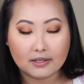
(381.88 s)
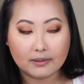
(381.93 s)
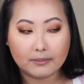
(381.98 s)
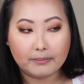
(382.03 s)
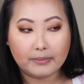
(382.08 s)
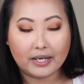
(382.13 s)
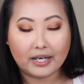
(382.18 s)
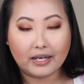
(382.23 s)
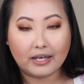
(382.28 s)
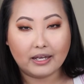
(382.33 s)

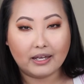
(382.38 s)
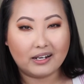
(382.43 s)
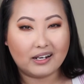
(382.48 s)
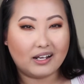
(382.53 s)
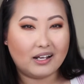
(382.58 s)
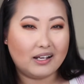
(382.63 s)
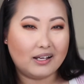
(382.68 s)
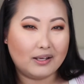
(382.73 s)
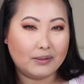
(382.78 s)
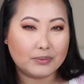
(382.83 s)

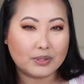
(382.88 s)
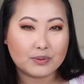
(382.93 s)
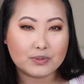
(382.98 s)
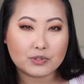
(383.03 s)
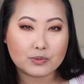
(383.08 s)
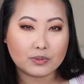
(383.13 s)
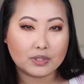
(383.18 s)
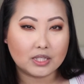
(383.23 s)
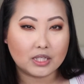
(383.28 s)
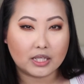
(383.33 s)
but there
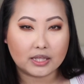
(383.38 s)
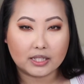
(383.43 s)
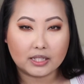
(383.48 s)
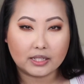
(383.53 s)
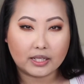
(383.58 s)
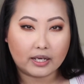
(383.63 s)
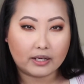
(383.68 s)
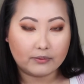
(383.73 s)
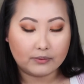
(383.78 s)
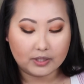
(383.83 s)
was really nothing
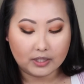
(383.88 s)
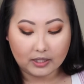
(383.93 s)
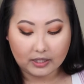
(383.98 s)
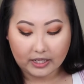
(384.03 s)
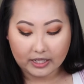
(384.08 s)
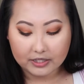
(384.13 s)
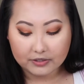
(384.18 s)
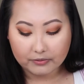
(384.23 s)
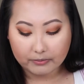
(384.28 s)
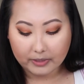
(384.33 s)
that I really
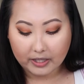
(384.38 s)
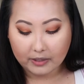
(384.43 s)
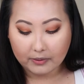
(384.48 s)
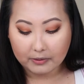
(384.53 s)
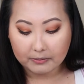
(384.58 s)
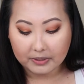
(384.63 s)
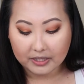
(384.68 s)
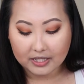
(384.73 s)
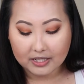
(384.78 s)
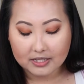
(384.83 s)
liked from that
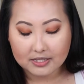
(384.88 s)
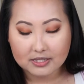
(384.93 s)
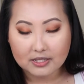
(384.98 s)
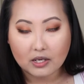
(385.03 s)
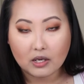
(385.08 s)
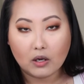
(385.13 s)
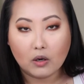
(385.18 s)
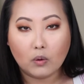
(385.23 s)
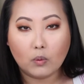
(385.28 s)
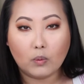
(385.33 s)
one, because
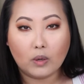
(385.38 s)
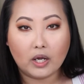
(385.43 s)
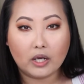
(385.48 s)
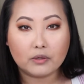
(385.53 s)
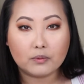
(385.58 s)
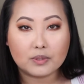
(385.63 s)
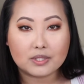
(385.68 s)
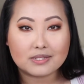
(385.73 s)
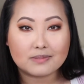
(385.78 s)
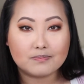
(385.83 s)

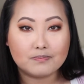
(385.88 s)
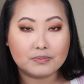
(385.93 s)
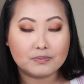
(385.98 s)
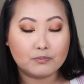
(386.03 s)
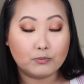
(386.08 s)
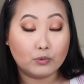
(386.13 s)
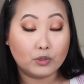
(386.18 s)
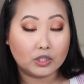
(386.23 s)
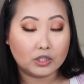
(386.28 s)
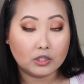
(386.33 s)
one was
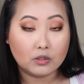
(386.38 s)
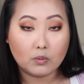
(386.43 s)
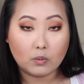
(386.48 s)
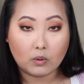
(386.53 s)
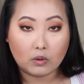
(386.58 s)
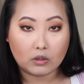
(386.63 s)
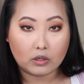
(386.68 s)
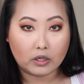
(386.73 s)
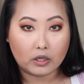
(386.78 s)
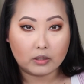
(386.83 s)
really
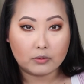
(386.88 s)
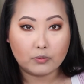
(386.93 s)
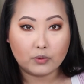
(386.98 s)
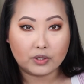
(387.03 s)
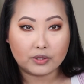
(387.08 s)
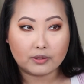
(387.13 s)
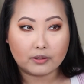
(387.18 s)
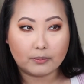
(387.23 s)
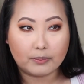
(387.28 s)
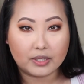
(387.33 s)
warm
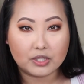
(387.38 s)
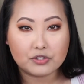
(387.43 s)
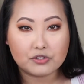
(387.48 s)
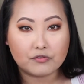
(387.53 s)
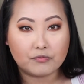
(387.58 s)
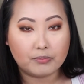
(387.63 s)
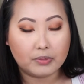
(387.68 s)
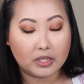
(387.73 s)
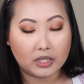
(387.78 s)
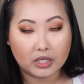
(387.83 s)
with a bunch
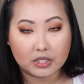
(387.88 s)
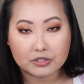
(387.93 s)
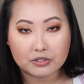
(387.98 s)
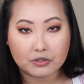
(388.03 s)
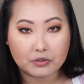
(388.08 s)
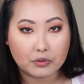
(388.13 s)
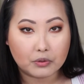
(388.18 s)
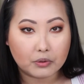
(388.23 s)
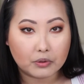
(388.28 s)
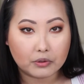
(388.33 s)
of pinks
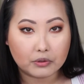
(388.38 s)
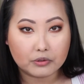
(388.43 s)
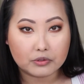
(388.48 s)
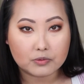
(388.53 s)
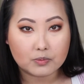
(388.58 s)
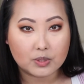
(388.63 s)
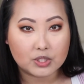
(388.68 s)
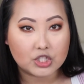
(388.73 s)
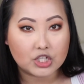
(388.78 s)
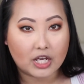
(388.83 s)
and
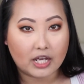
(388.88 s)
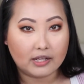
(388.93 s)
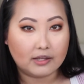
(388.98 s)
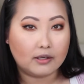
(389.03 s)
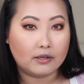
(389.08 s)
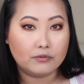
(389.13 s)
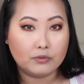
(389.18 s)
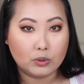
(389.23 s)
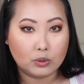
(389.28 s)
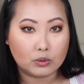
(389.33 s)
corals, which I
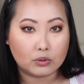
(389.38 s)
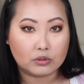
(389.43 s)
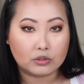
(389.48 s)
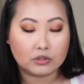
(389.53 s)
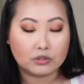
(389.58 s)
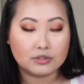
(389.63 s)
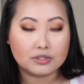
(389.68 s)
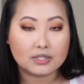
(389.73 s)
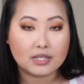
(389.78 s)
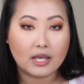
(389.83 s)
love
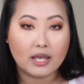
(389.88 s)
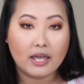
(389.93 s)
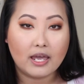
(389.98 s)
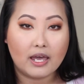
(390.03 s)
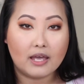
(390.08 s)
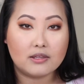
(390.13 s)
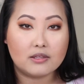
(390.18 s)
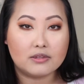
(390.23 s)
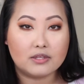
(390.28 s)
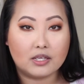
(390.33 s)
corals,
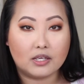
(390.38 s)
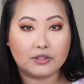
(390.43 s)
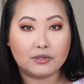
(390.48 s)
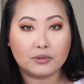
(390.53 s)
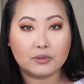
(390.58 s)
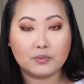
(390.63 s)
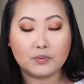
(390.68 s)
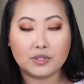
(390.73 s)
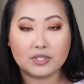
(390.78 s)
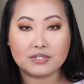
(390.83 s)
and then the other
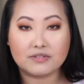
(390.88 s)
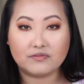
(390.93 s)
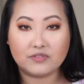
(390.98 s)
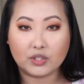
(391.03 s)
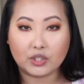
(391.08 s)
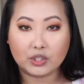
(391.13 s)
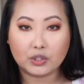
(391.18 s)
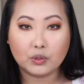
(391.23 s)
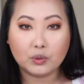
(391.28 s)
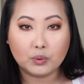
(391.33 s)
one was
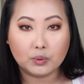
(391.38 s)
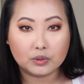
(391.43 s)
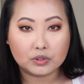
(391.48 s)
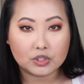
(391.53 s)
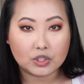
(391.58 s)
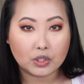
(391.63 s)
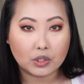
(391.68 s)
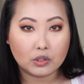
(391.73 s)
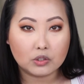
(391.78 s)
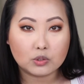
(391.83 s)
very cool
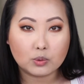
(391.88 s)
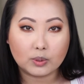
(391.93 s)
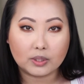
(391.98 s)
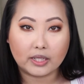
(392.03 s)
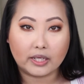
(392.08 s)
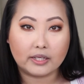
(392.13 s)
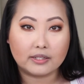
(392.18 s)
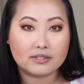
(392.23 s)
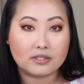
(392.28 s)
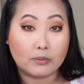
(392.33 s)
toned with
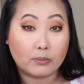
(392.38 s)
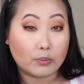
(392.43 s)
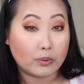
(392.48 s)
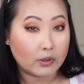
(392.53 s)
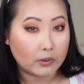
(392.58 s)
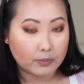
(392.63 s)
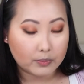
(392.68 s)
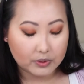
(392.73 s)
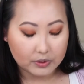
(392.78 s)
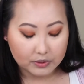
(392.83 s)
like some
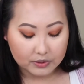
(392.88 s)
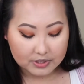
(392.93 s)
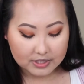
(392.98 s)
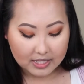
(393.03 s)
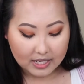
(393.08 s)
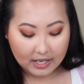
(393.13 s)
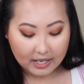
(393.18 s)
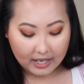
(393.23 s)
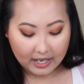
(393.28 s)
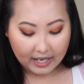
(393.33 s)
purples,
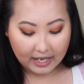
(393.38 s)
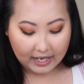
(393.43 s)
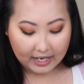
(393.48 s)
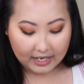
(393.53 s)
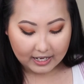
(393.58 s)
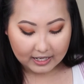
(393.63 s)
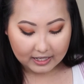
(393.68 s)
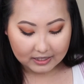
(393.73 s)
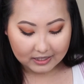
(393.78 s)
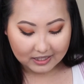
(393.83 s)

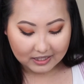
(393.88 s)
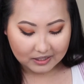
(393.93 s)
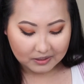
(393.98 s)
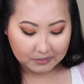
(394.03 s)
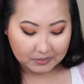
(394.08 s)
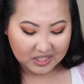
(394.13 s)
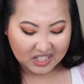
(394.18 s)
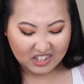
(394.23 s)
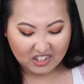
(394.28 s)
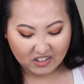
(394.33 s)

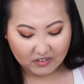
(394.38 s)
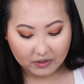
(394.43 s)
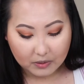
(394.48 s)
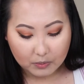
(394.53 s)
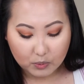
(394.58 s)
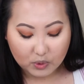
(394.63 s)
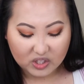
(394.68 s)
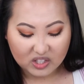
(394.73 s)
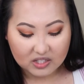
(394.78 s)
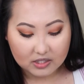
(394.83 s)
and neither of
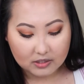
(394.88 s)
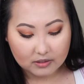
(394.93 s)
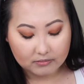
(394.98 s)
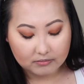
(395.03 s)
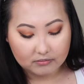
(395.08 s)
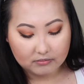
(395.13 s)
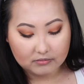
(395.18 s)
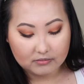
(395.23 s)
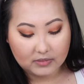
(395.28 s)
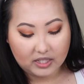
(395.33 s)
them really
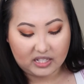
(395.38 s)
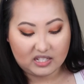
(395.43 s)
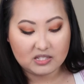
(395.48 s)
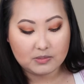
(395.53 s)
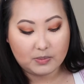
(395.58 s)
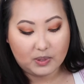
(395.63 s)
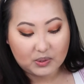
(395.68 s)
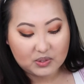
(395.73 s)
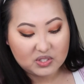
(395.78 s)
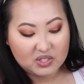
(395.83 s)
like
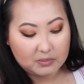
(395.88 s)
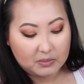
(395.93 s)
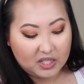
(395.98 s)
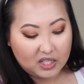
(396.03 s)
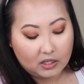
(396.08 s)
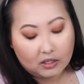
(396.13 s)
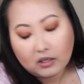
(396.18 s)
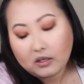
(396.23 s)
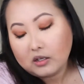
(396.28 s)
spoke to me.